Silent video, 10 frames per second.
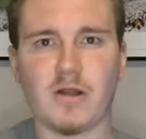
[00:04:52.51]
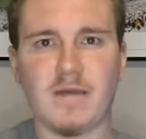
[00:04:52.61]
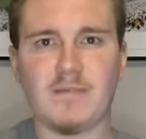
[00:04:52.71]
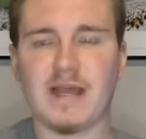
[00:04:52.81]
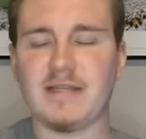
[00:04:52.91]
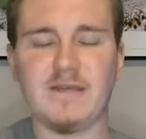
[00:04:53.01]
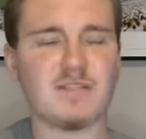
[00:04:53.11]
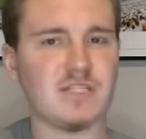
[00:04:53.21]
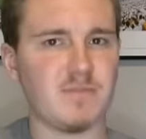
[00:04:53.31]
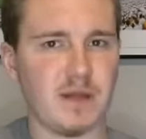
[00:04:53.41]
I'll give him that.
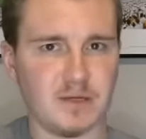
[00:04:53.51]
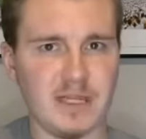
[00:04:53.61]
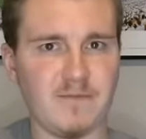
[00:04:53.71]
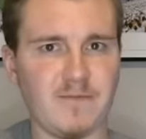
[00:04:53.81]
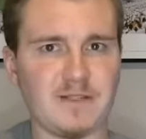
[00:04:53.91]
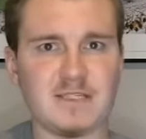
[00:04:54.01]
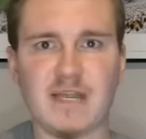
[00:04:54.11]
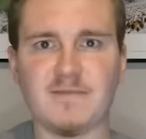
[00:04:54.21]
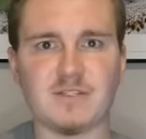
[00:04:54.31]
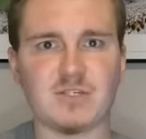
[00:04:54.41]
Davis is better defense.
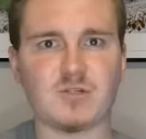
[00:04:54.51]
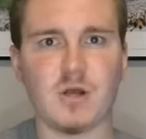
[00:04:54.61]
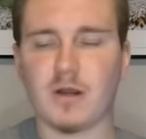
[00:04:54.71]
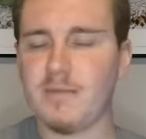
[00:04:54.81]
Davis is stronger.